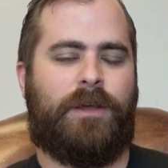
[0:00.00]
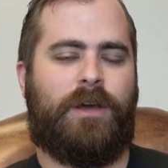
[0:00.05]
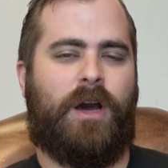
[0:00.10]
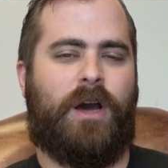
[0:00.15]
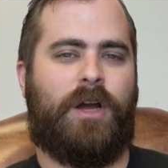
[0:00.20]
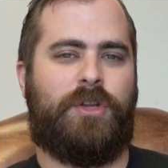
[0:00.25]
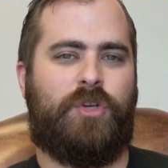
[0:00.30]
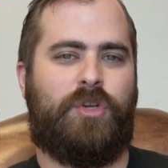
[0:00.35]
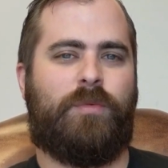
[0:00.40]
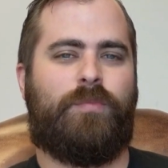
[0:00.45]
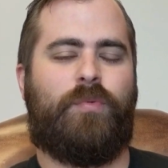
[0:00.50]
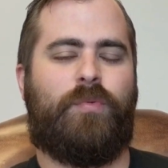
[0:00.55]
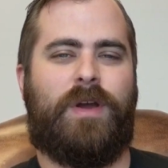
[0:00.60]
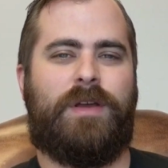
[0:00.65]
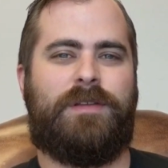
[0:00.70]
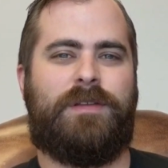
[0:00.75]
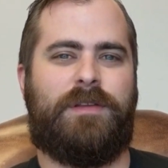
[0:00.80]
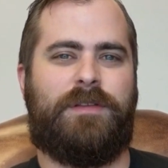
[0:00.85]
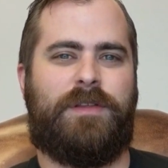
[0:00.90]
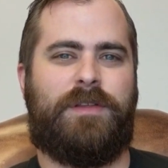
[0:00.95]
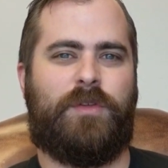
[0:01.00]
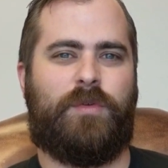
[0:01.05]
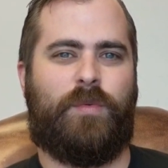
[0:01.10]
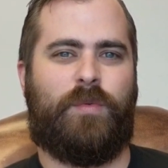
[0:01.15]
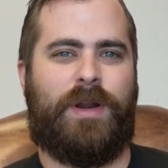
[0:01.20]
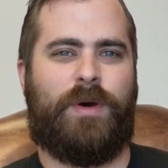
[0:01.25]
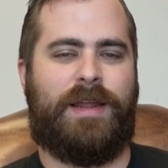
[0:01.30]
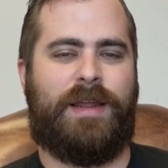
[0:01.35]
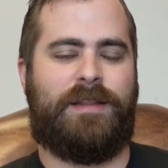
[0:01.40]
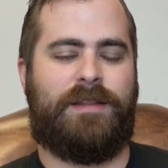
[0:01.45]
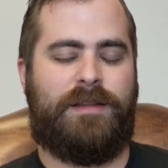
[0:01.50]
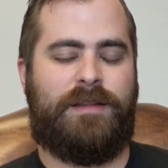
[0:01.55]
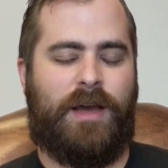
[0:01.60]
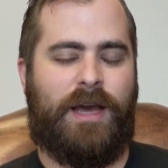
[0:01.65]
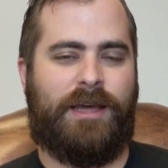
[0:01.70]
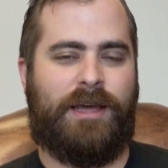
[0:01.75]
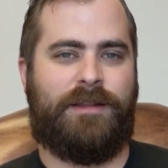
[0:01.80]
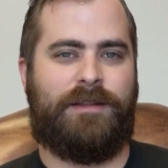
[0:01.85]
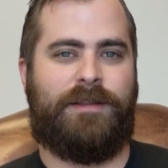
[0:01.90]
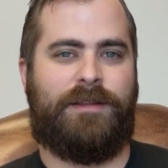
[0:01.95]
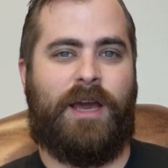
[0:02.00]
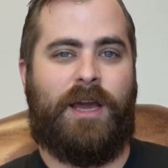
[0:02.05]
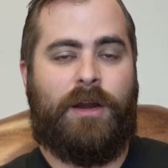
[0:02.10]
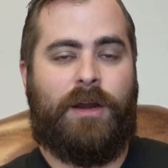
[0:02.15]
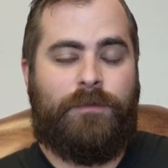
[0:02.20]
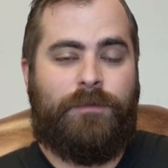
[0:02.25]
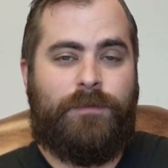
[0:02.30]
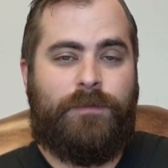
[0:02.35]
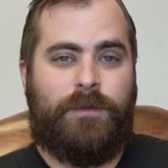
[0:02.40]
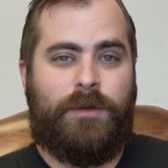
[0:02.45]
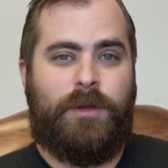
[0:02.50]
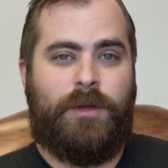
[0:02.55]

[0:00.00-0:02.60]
God, your presence is what I desire.